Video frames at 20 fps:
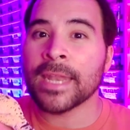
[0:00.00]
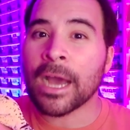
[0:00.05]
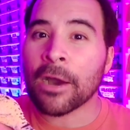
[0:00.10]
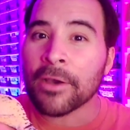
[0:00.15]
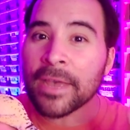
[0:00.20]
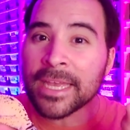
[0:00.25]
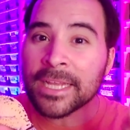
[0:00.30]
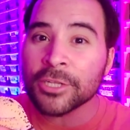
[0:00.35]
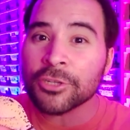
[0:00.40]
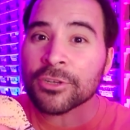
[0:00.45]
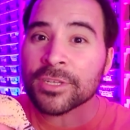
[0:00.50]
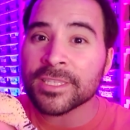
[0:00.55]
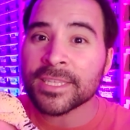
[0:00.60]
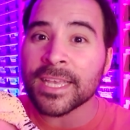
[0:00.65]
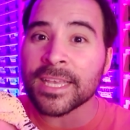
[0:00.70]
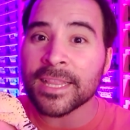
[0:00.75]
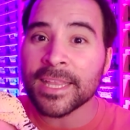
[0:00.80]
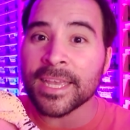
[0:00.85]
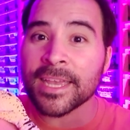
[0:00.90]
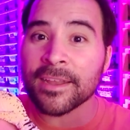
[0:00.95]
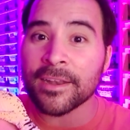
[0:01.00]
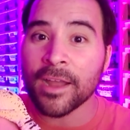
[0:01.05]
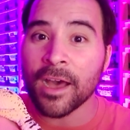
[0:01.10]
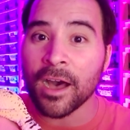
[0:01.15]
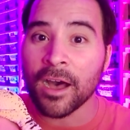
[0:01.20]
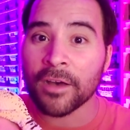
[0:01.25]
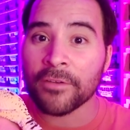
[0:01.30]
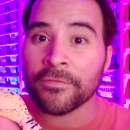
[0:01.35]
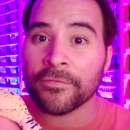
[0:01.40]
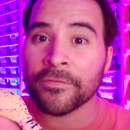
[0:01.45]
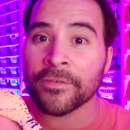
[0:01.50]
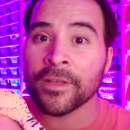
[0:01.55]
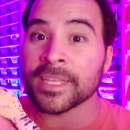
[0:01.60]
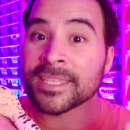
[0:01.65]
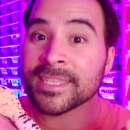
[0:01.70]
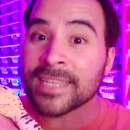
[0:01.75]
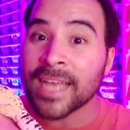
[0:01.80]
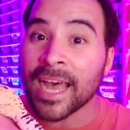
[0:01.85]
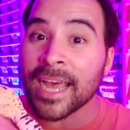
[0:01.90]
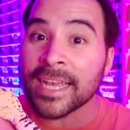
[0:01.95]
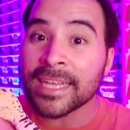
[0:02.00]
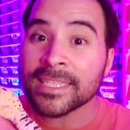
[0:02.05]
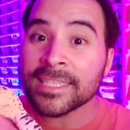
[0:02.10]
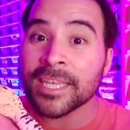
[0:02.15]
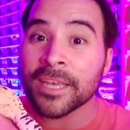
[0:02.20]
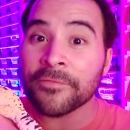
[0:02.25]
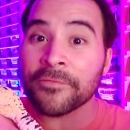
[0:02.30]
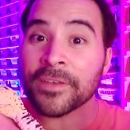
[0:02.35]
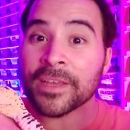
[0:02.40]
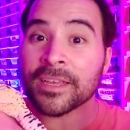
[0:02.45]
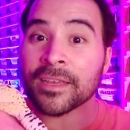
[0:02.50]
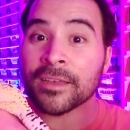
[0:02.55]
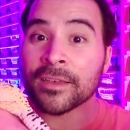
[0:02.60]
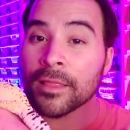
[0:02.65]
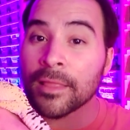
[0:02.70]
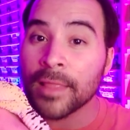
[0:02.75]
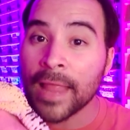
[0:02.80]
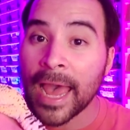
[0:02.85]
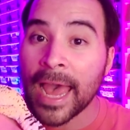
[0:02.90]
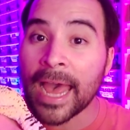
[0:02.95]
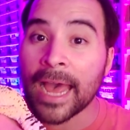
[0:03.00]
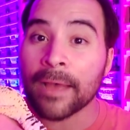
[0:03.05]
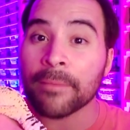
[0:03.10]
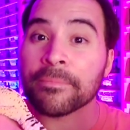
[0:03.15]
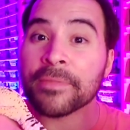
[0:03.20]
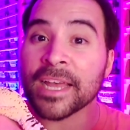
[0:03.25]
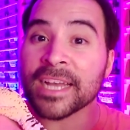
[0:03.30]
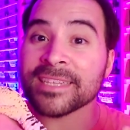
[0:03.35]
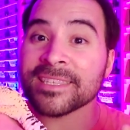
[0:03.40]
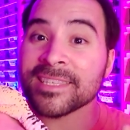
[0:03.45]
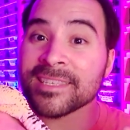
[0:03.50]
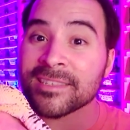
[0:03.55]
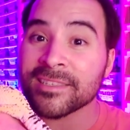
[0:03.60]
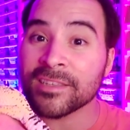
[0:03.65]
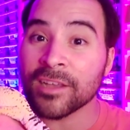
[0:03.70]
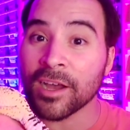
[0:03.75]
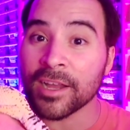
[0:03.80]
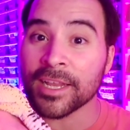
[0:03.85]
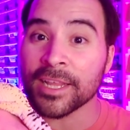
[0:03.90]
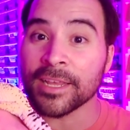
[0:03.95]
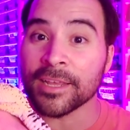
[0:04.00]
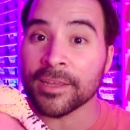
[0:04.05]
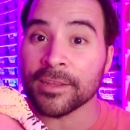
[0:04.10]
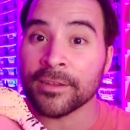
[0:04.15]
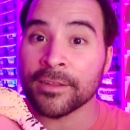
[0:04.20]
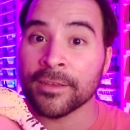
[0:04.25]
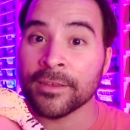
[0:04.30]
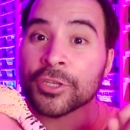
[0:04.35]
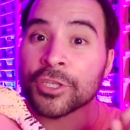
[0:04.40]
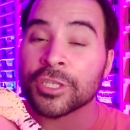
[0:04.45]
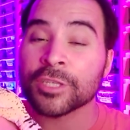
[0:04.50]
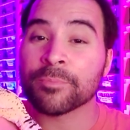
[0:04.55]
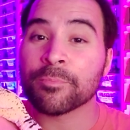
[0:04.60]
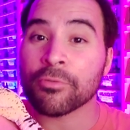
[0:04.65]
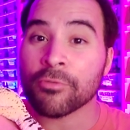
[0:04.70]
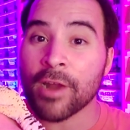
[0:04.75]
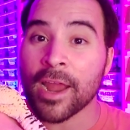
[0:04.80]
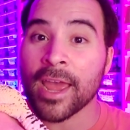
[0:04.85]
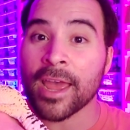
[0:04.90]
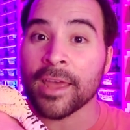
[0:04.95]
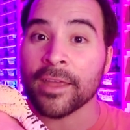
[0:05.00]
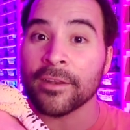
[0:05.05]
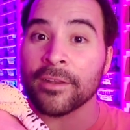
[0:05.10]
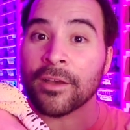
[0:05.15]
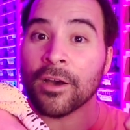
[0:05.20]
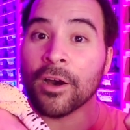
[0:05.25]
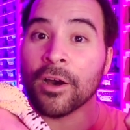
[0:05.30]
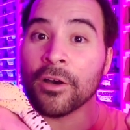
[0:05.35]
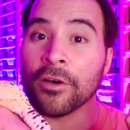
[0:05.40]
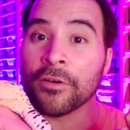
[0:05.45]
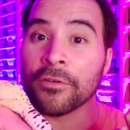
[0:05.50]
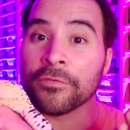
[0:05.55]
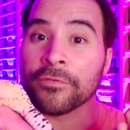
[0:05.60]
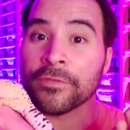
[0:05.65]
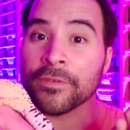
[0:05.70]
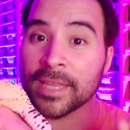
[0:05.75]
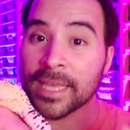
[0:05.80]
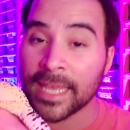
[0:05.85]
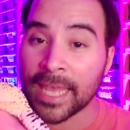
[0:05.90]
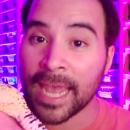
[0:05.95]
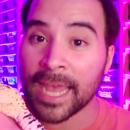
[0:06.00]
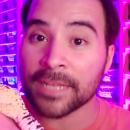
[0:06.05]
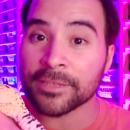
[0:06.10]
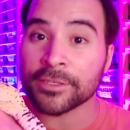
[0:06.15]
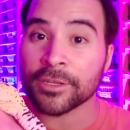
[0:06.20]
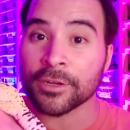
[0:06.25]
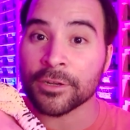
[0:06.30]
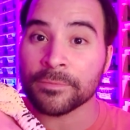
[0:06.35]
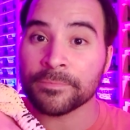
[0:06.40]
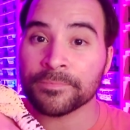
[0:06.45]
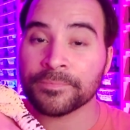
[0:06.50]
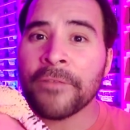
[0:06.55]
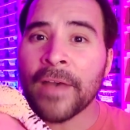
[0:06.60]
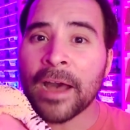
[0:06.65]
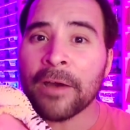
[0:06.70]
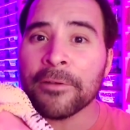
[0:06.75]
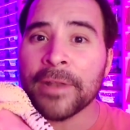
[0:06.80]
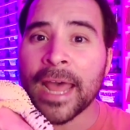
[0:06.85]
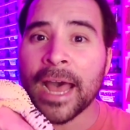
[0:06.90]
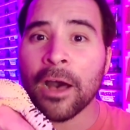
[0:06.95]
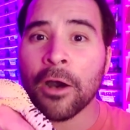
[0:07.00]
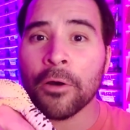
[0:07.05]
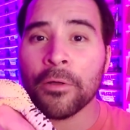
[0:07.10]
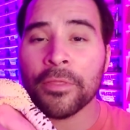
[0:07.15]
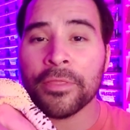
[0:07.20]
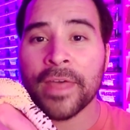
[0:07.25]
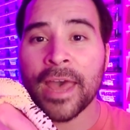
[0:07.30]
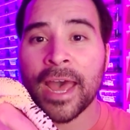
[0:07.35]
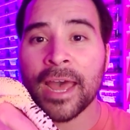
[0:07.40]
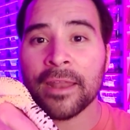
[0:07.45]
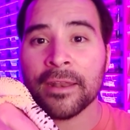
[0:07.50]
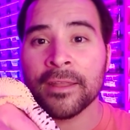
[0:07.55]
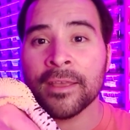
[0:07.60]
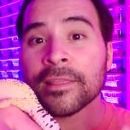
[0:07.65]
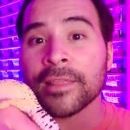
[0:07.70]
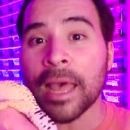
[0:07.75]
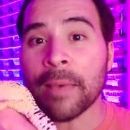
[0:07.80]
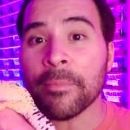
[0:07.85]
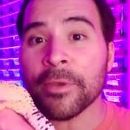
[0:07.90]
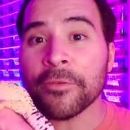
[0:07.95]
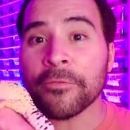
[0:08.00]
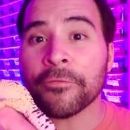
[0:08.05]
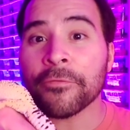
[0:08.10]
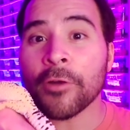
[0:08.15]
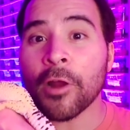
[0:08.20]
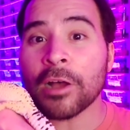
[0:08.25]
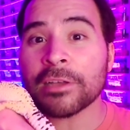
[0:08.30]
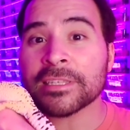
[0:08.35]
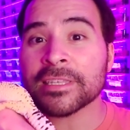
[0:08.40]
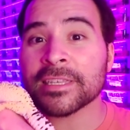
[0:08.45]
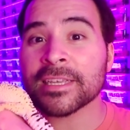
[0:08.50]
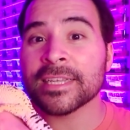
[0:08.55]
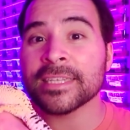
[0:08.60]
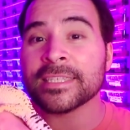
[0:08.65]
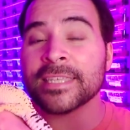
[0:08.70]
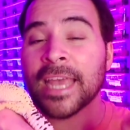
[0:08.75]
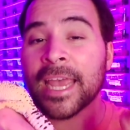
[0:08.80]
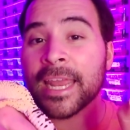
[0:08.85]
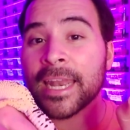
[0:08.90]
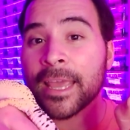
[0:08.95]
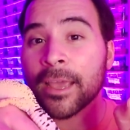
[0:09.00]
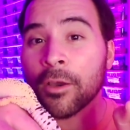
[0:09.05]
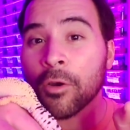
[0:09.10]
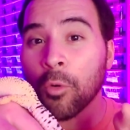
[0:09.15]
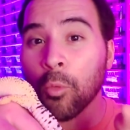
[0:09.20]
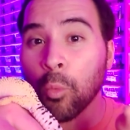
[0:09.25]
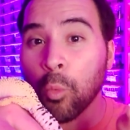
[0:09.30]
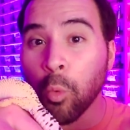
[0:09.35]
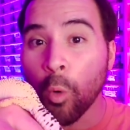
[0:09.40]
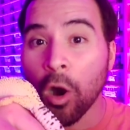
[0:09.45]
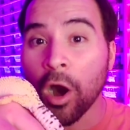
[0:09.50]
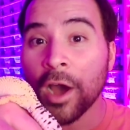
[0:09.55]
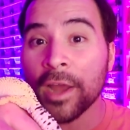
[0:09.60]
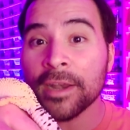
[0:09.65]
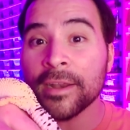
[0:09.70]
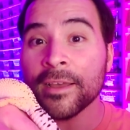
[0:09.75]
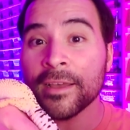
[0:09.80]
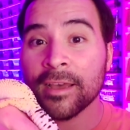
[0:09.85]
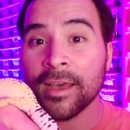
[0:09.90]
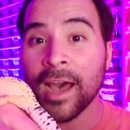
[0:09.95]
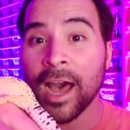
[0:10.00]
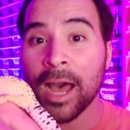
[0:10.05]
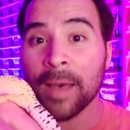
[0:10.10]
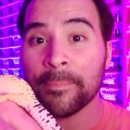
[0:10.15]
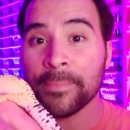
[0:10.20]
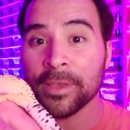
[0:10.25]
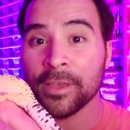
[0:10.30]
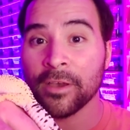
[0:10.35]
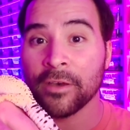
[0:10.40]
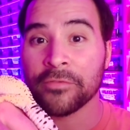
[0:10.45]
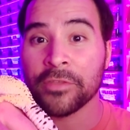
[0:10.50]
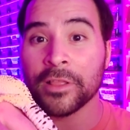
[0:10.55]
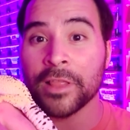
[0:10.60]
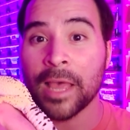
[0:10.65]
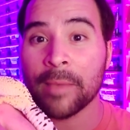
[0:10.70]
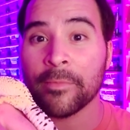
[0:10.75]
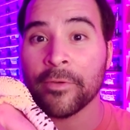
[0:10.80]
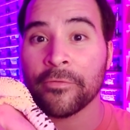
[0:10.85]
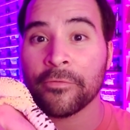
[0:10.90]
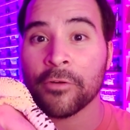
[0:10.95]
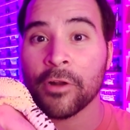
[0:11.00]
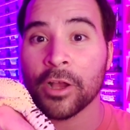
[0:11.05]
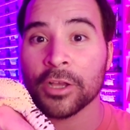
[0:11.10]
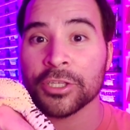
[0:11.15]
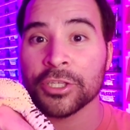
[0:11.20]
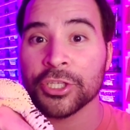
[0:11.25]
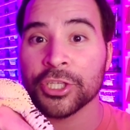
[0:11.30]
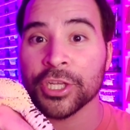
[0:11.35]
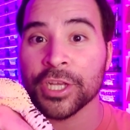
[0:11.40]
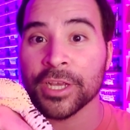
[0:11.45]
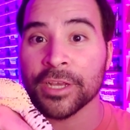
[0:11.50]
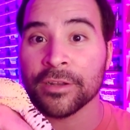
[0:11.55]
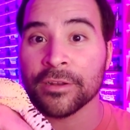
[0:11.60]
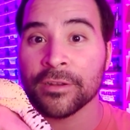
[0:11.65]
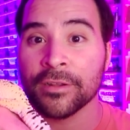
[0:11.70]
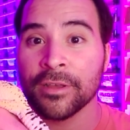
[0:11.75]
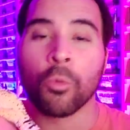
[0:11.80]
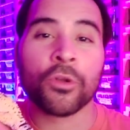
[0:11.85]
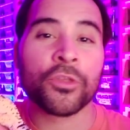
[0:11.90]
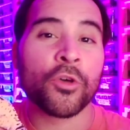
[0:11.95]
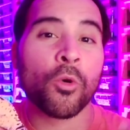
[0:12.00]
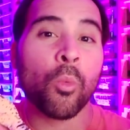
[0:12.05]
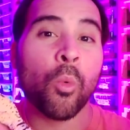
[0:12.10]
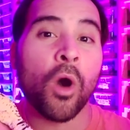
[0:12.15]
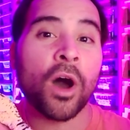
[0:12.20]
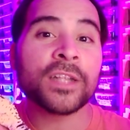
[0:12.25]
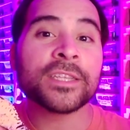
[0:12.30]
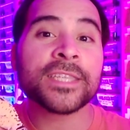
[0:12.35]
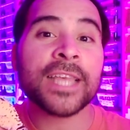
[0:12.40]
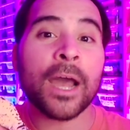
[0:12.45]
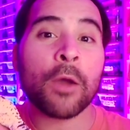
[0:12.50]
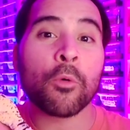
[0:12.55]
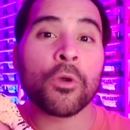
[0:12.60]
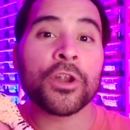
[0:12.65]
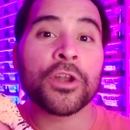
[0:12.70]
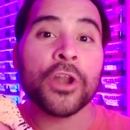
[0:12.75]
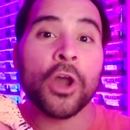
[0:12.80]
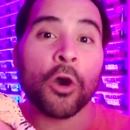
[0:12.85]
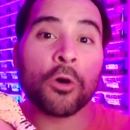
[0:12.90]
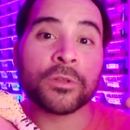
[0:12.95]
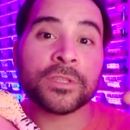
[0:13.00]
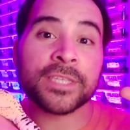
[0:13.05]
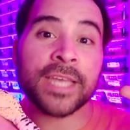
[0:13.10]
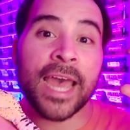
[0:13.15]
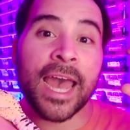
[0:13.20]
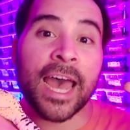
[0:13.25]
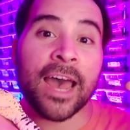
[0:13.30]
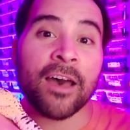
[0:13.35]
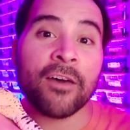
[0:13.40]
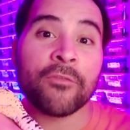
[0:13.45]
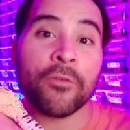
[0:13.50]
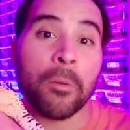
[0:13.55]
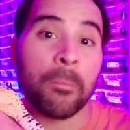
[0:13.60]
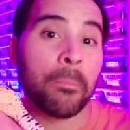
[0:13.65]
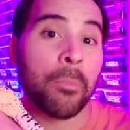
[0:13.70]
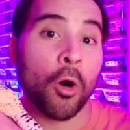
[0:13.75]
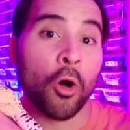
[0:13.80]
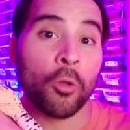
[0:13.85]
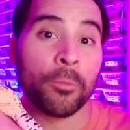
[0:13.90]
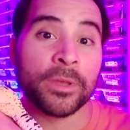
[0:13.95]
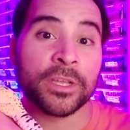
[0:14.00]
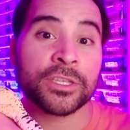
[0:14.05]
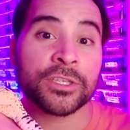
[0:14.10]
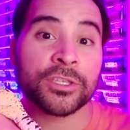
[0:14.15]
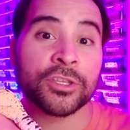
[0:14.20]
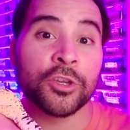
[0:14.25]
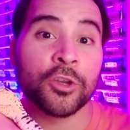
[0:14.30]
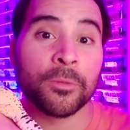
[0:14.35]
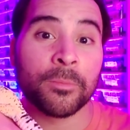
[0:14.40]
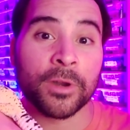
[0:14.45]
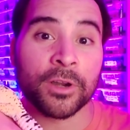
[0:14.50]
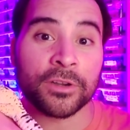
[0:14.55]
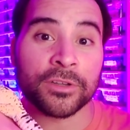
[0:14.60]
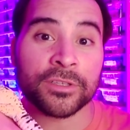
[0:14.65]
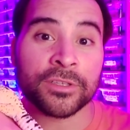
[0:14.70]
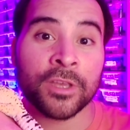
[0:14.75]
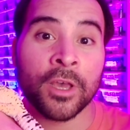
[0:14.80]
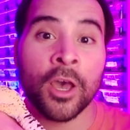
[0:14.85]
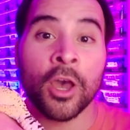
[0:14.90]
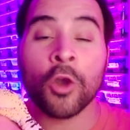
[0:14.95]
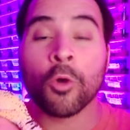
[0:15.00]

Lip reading: Now, interestingly enough, the scientific lab that studied the spread of the cancer found out that lemon frost containing one copy of the lemon frost gene were the ones that were known to have bulbous tumors,